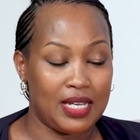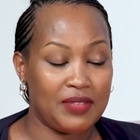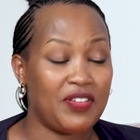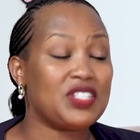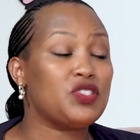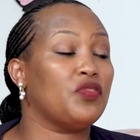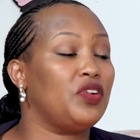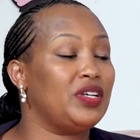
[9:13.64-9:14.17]
Yeah.
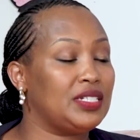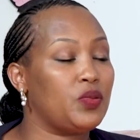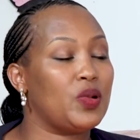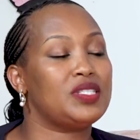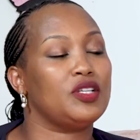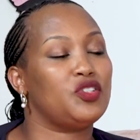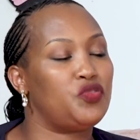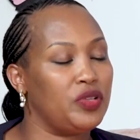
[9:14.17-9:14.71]
First of all, it
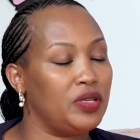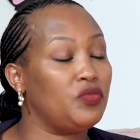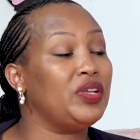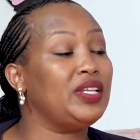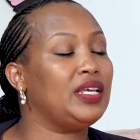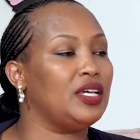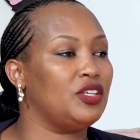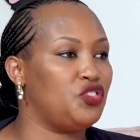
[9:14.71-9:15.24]
was
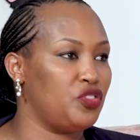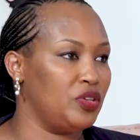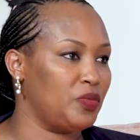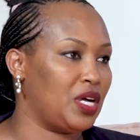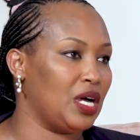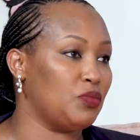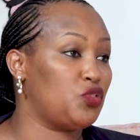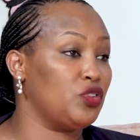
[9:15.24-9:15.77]
really a dream
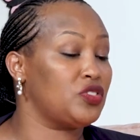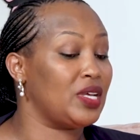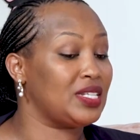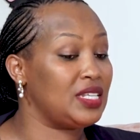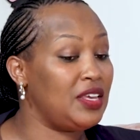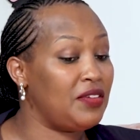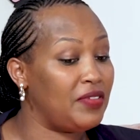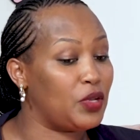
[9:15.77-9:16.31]
come true. So
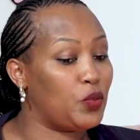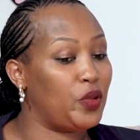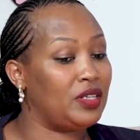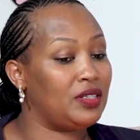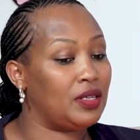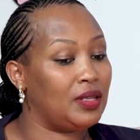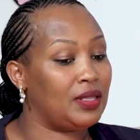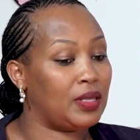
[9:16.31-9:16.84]
that even
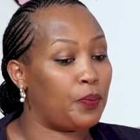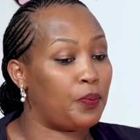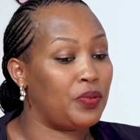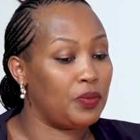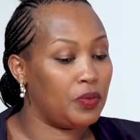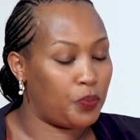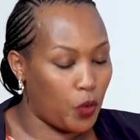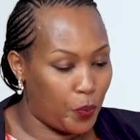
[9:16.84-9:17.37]
when the
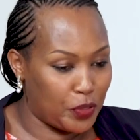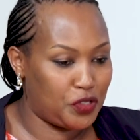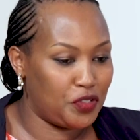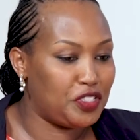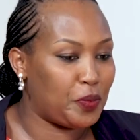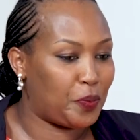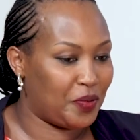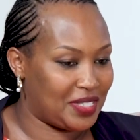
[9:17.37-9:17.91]

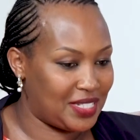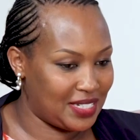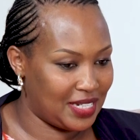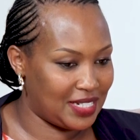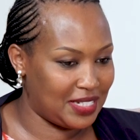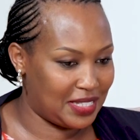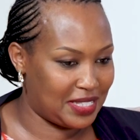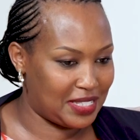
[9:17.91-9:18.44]
opportunity
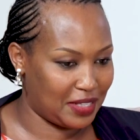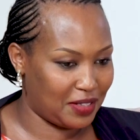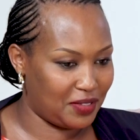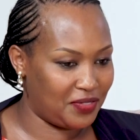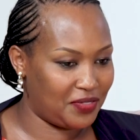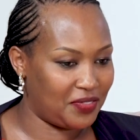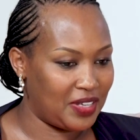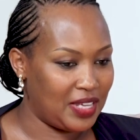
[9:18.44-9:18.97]
presented
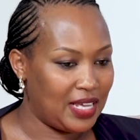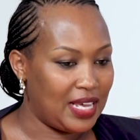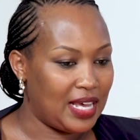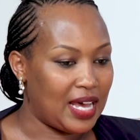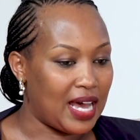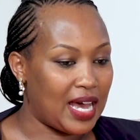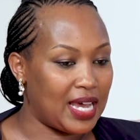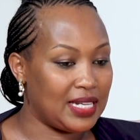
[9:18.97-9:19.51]
itself,
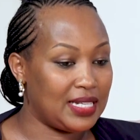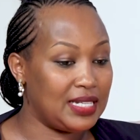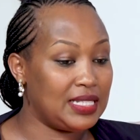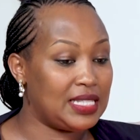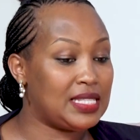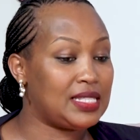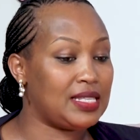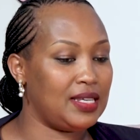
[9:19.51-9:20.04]
I
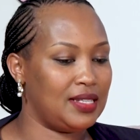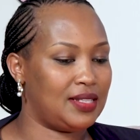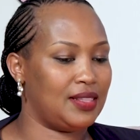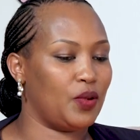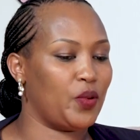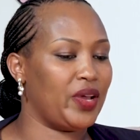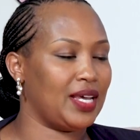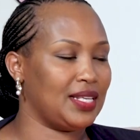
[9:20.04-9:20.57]
didn't see it
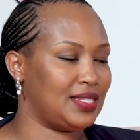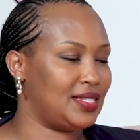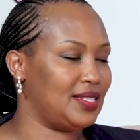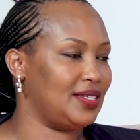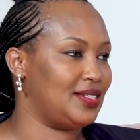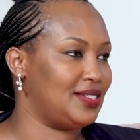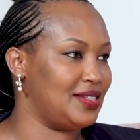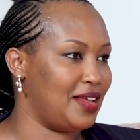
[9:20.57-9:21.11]
the way I
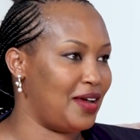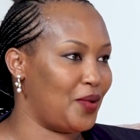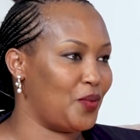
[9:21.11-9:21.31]
see it now.